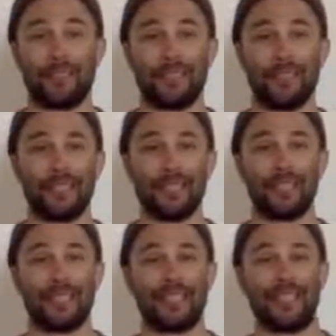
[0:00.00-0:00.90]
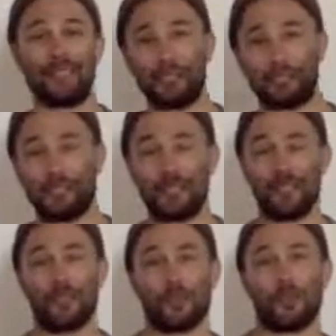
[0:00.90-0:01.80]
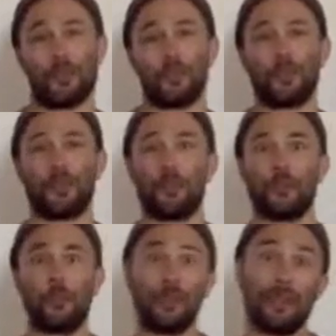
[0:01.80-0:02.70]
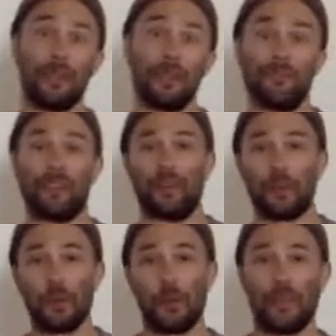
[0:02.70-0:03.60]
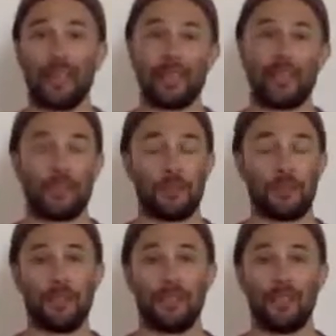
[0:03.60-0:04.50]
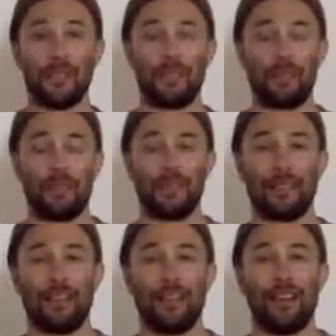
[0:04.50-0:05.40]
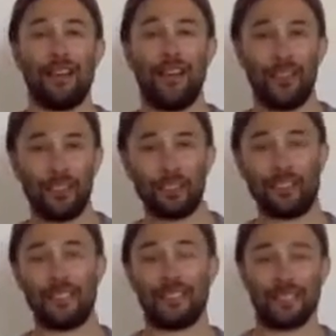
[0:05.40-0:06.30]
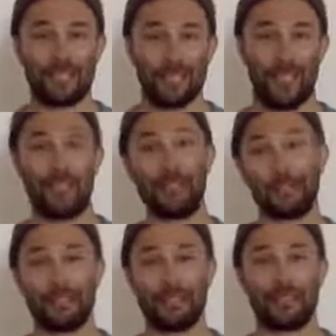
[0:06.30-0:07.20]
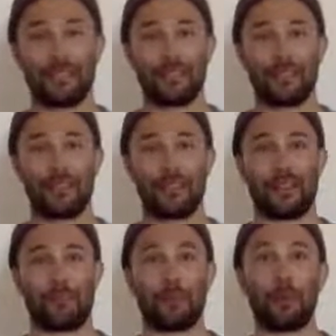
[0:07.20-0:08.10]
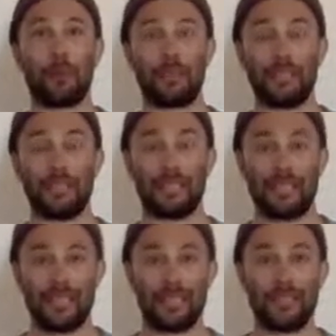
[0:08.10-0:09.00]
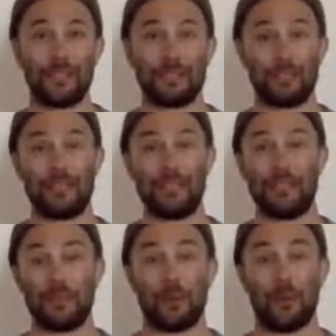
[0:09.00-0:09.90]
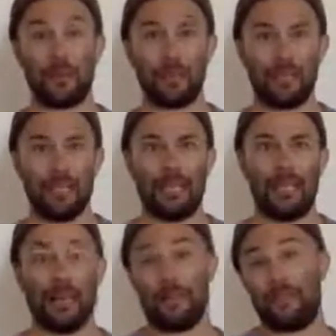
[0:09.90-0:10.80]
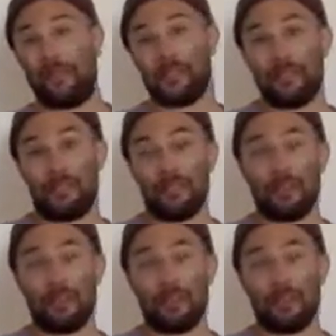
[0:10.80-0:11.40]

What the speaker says: It influences your rhythm of how you wake and how you sleep, and all of these elements percolate into the being that you are, how effective you